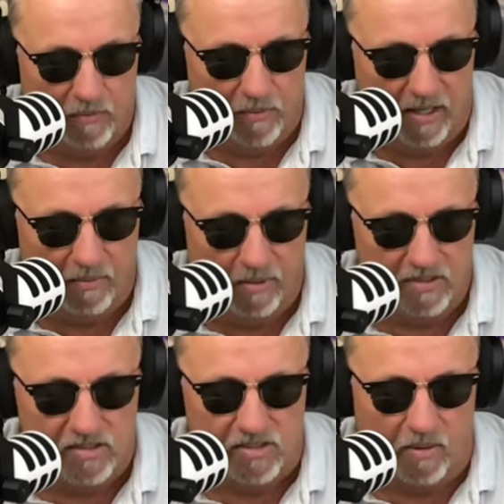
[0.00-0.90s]
Well,
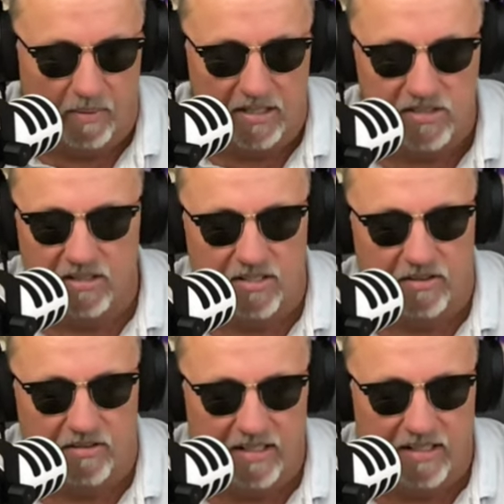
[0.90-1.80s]
with so much
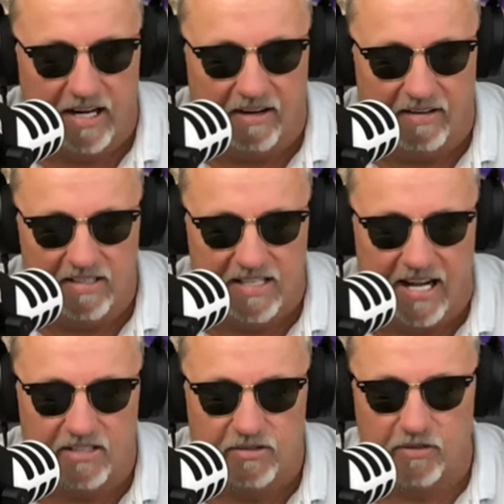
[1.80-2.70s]
uncertainty in the air, it's
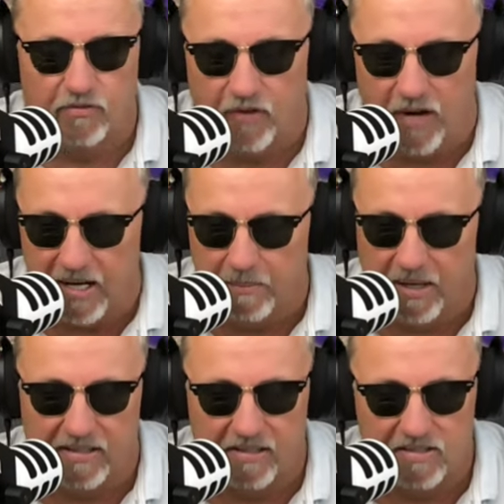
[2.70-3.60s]
natural to fret
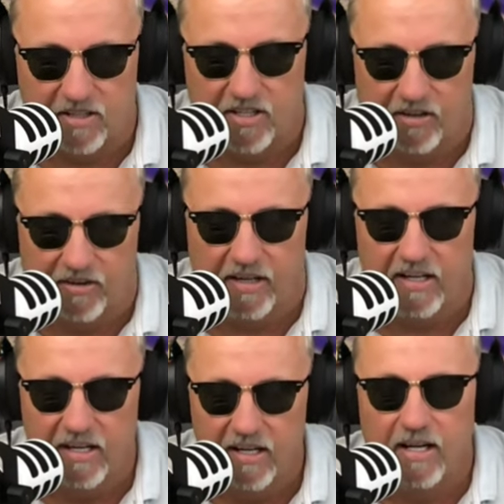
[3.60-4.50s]
about the
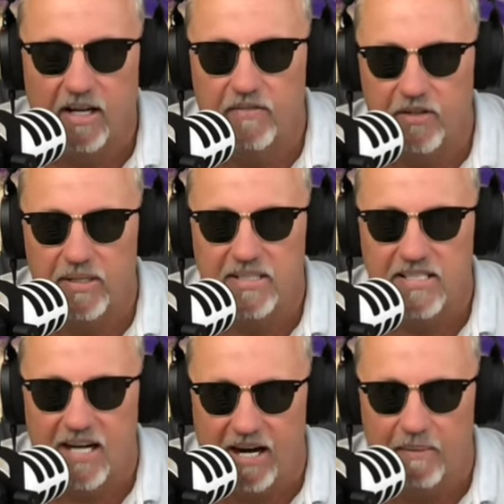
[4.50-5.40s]
security of your
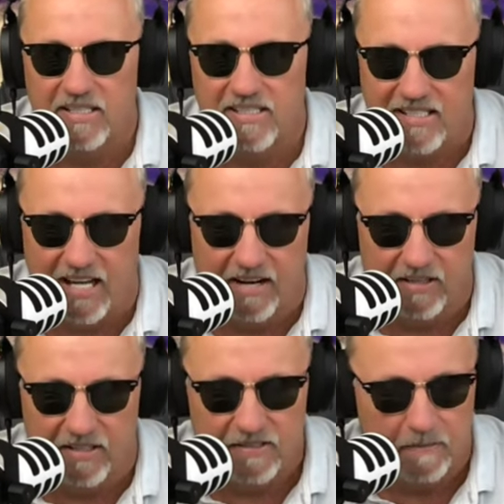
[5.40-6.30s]
retirement
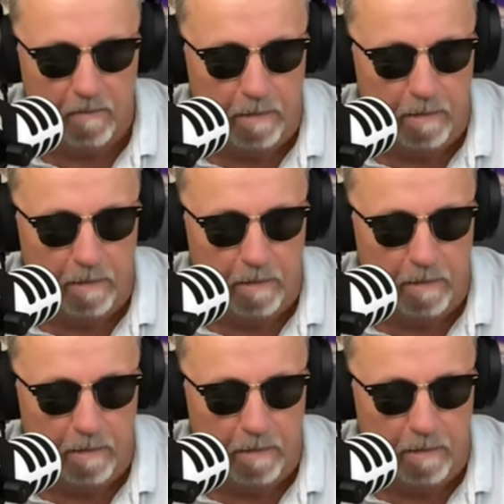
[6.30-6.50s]
savings.